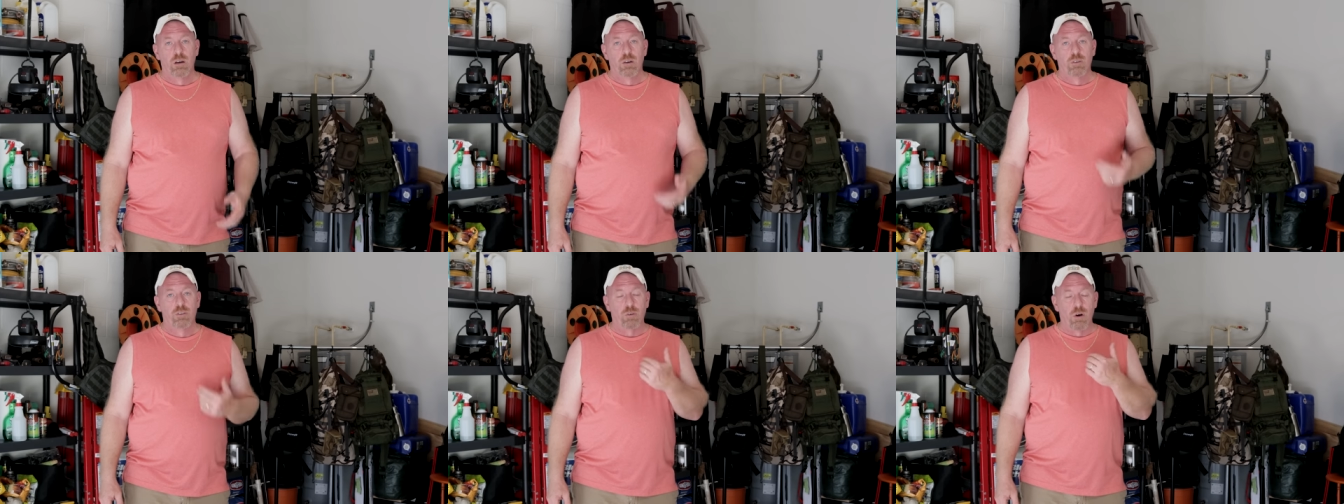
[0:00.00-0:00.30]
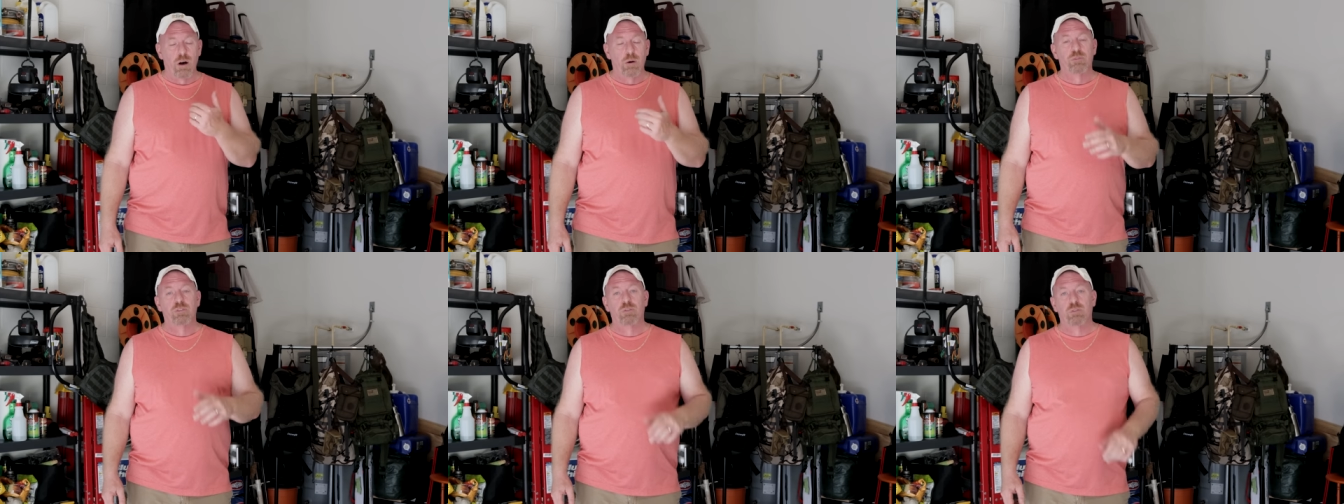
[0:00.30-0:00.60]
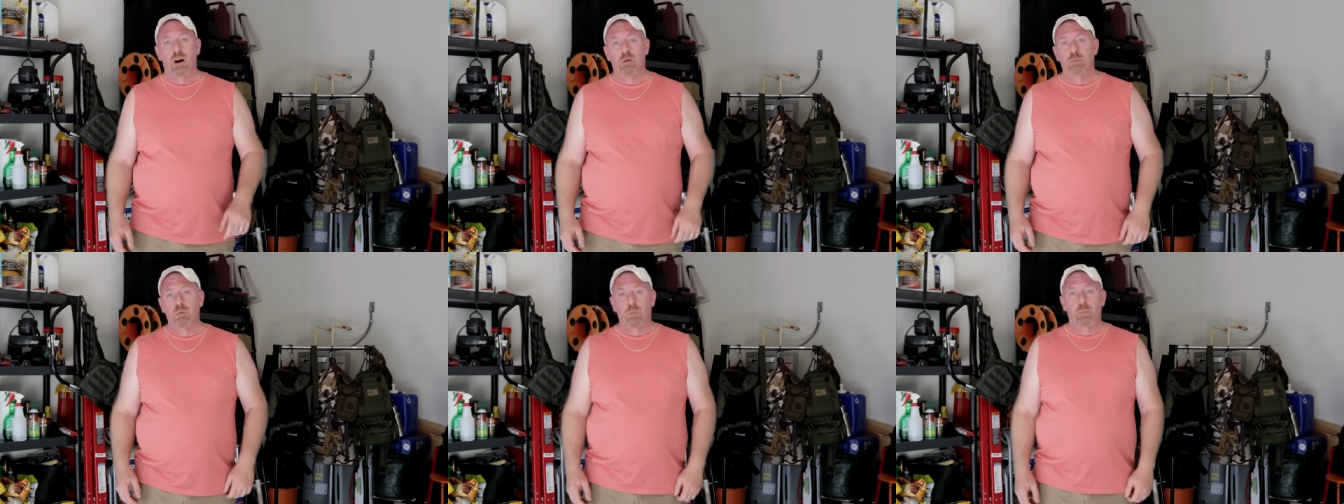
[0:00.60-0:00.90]
So I'm
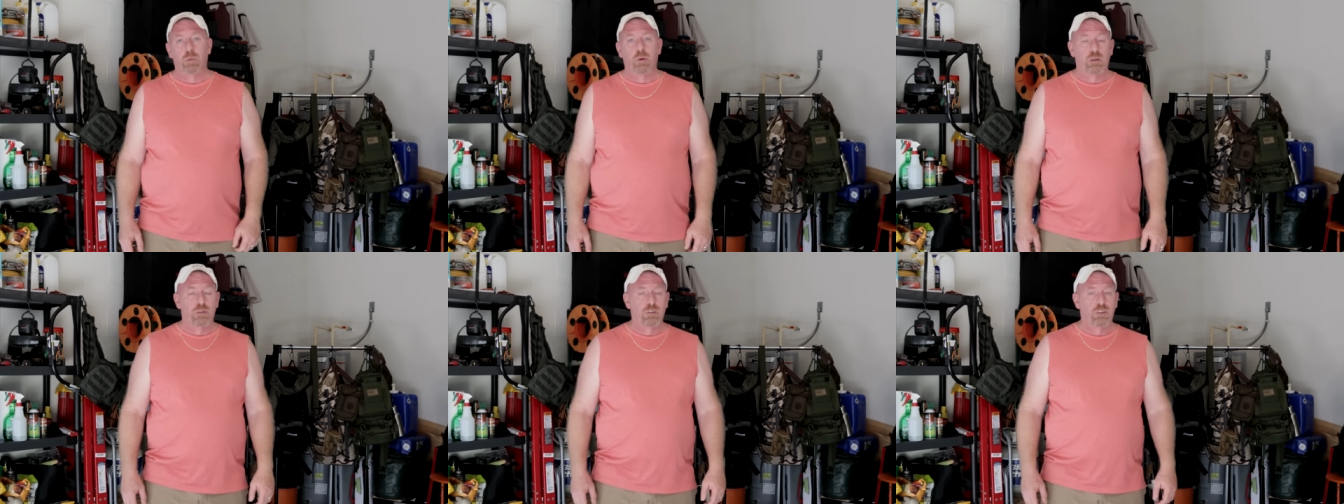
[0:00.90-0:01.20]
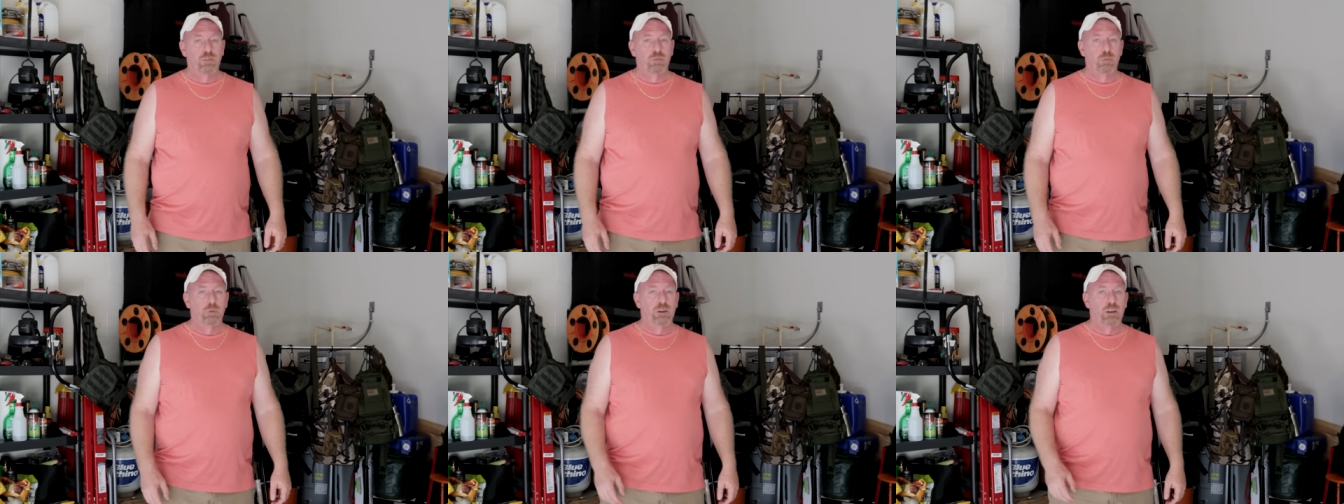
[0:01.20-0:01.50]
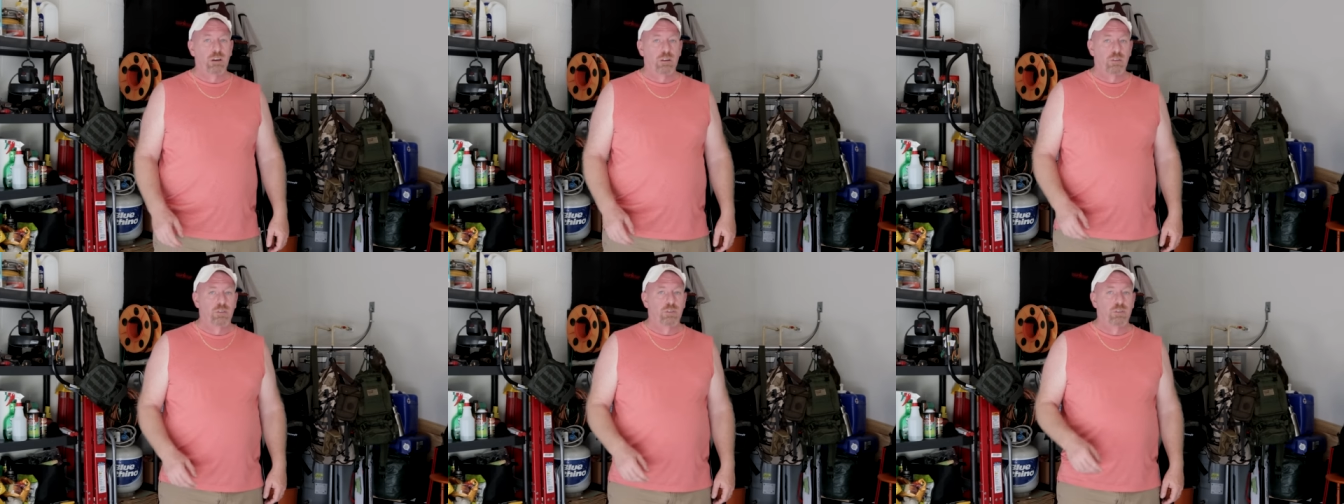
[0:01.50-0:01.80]
Survival Preparedness for
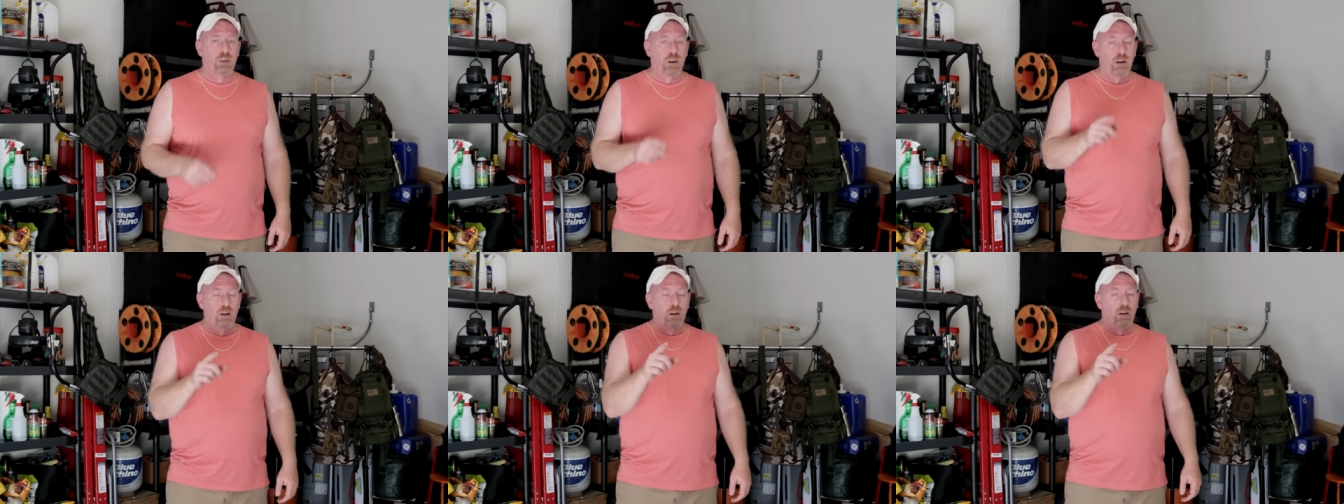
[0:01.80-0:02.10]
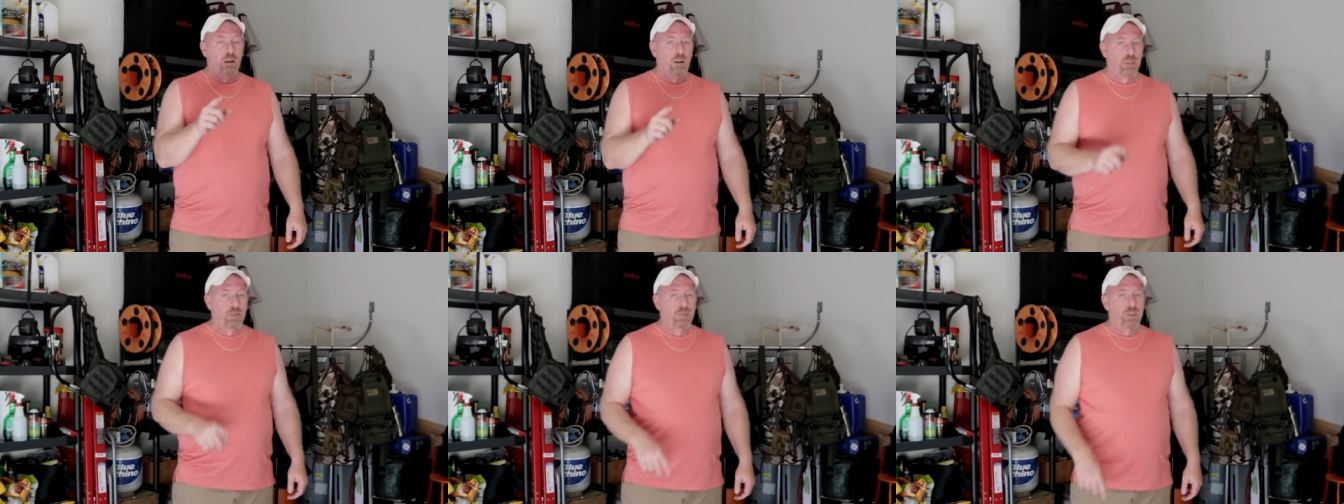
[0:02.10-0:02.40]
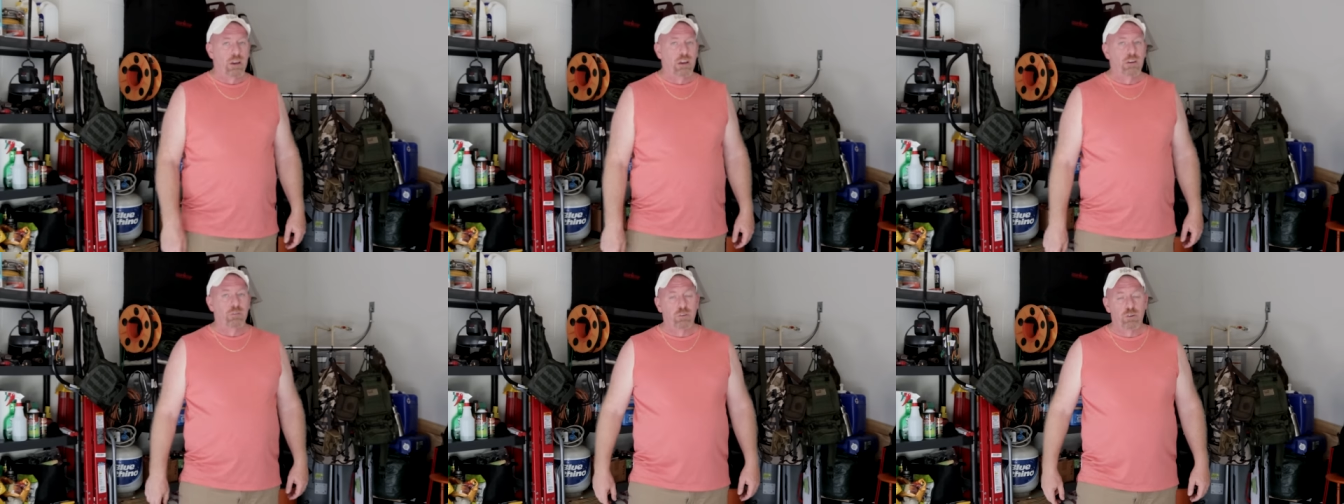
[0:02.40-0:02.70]
Beginners.
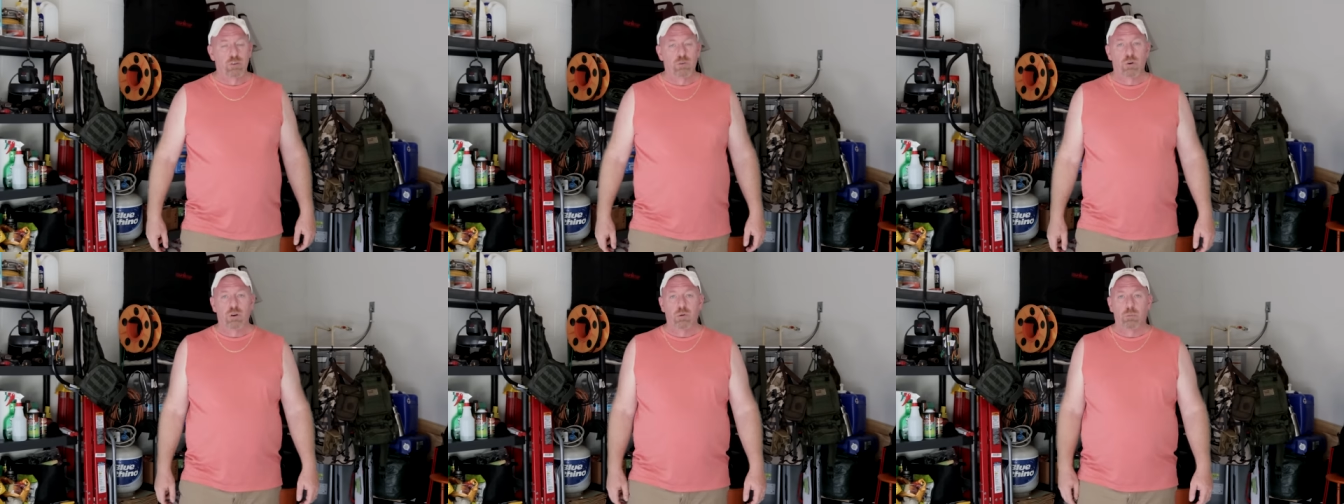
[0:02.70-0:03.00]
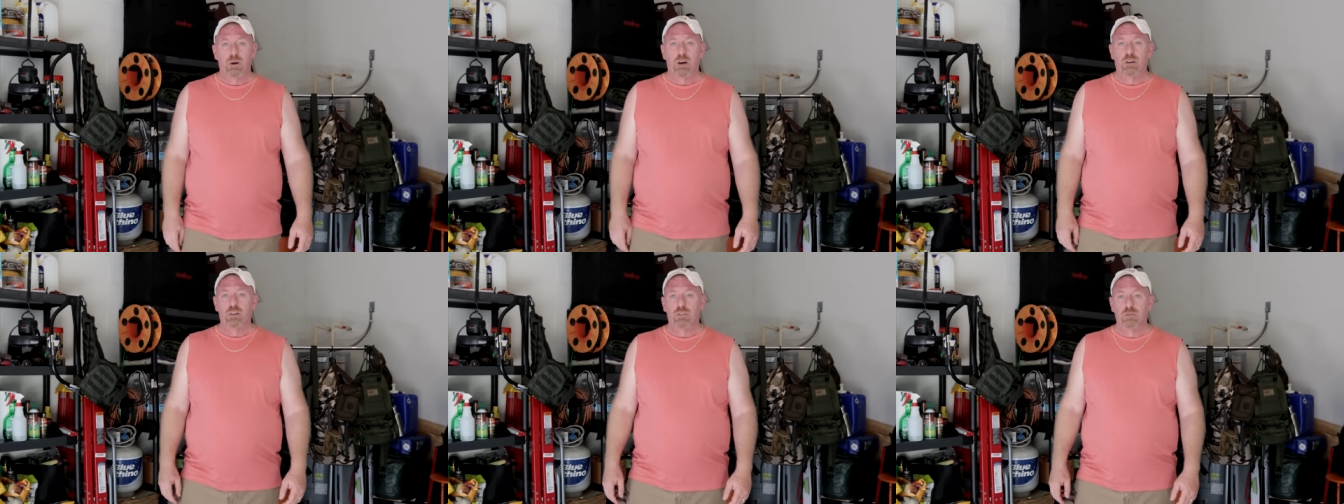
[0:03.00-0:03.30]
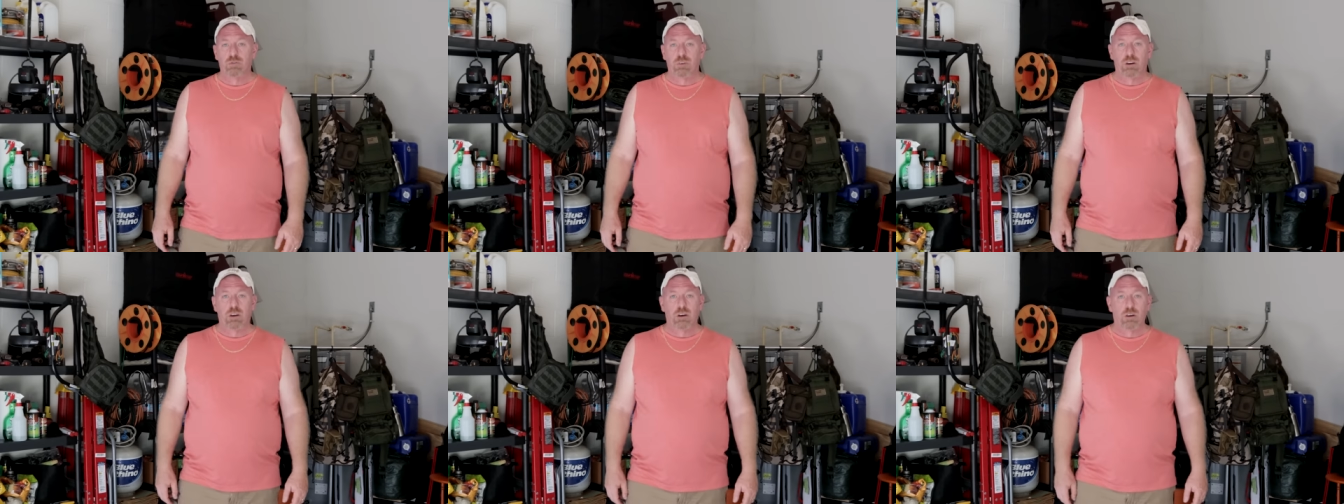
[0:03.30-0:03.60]
Thank you for joining me on this
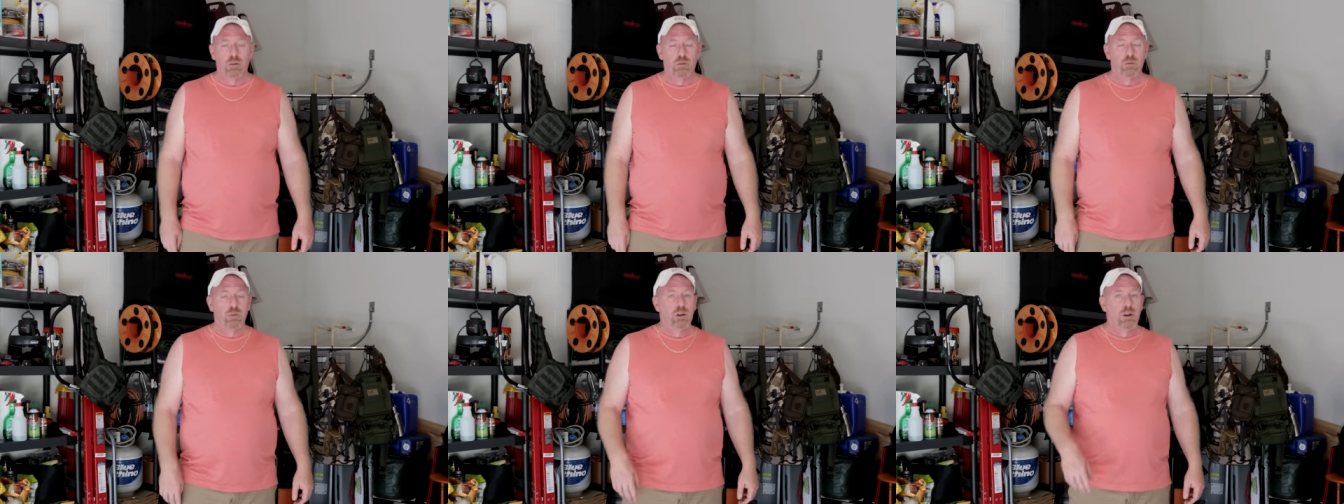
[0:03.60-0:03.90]
video.